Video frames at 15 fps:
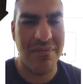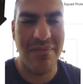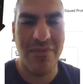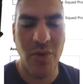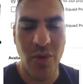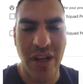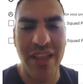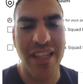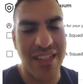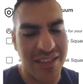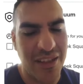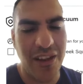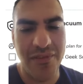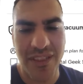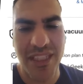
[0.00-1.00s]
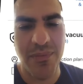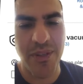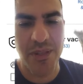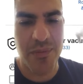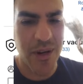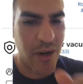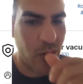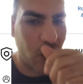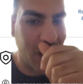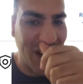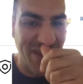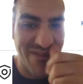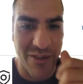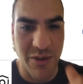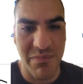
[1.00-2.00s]
one that's obviously much better quality
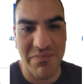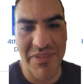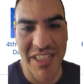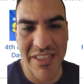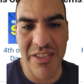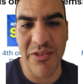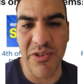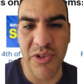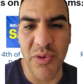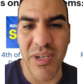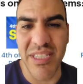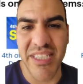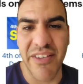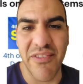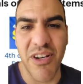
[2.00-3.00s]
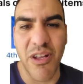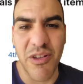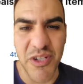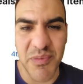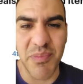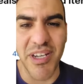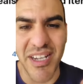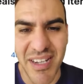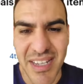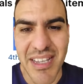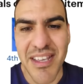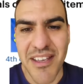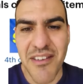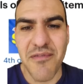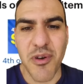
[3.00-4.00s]
for $627, but
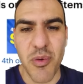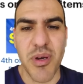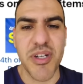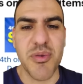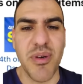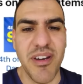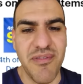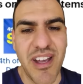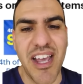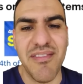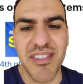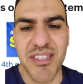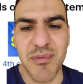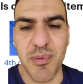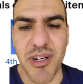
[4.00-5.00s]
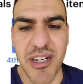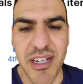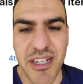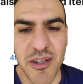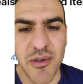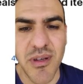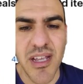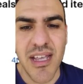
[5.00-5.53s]
for $125, this is a pretty good deal.